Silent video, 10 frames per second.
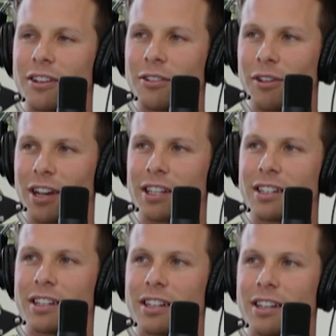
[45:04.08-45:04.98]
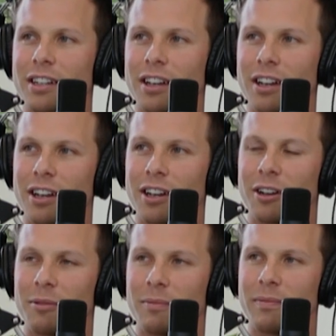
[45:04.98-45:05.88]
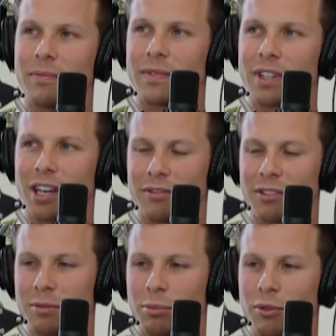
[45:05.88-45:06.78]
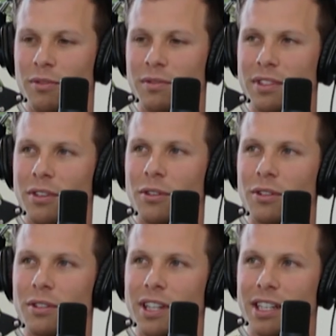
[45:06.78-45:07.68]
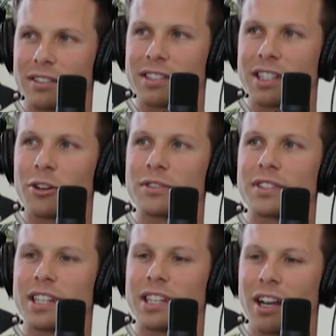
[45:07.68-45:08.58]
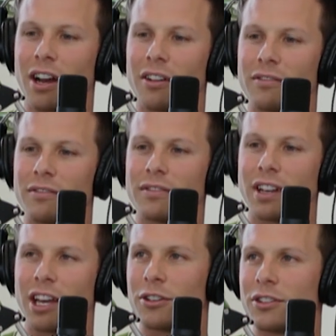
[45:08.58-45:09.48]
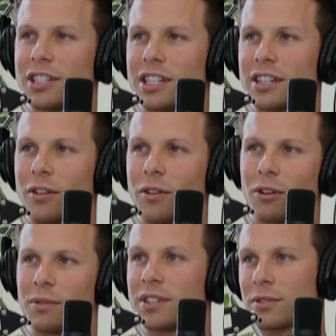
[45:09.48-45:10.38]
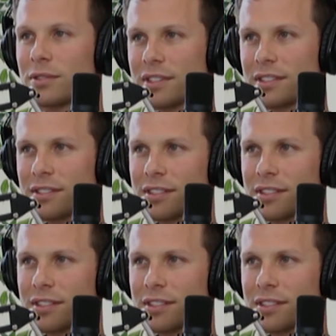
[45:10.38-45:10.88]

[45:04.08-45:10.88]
Right. Kind of disproves the whole like scarcity of energy or resources.